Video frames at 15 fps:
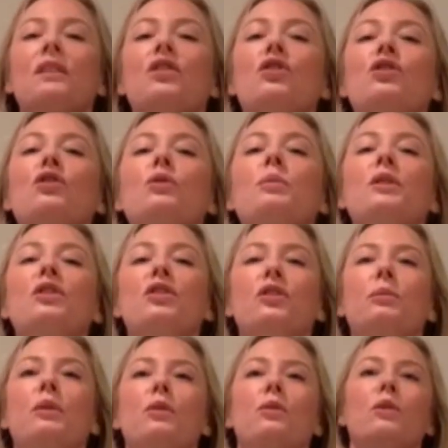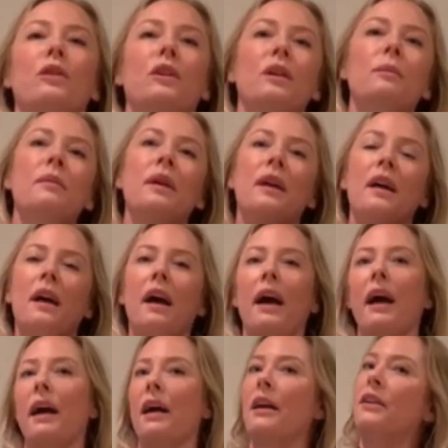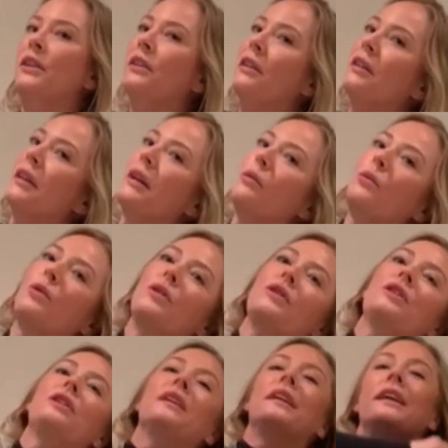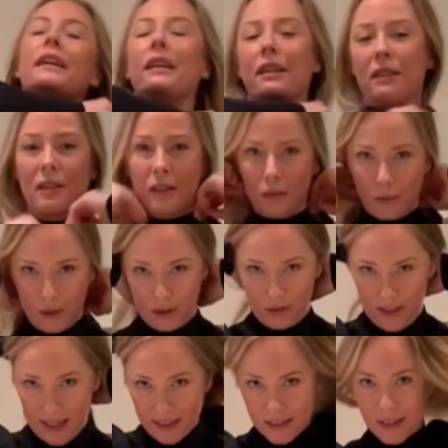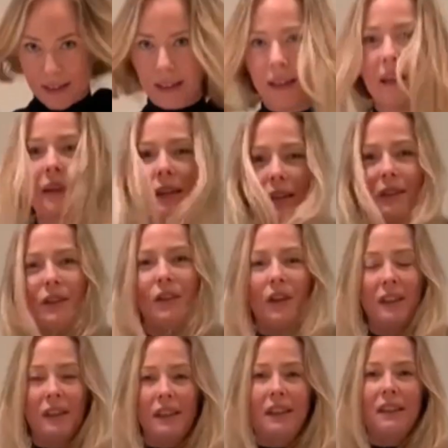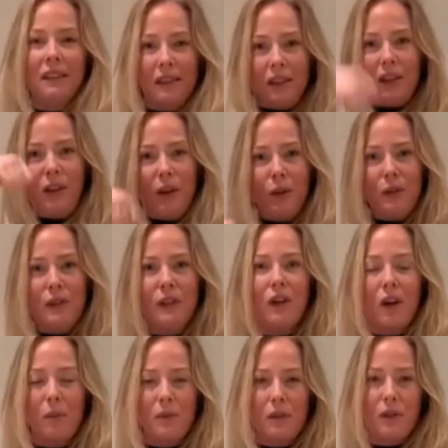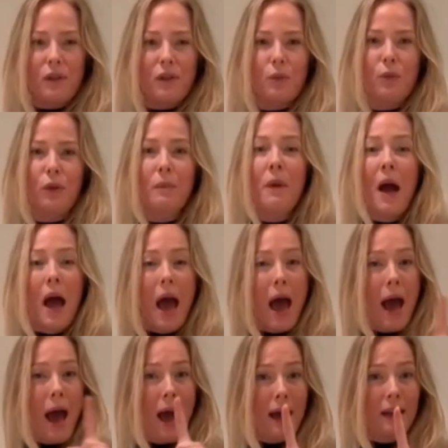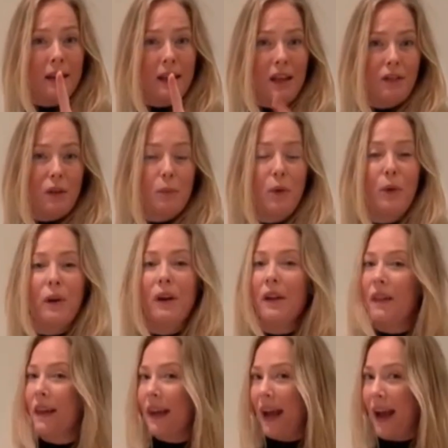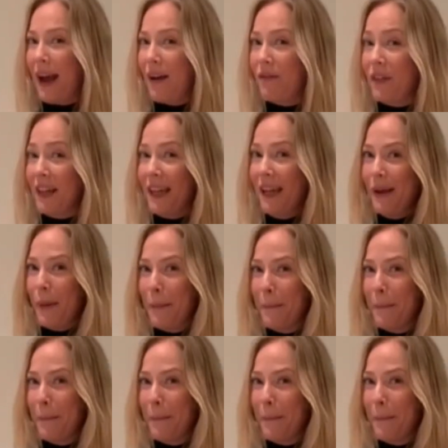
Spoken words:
super, super warm, and you can't get water in it when you've actually donned it and closed it up, so it's warm. And even more, they have the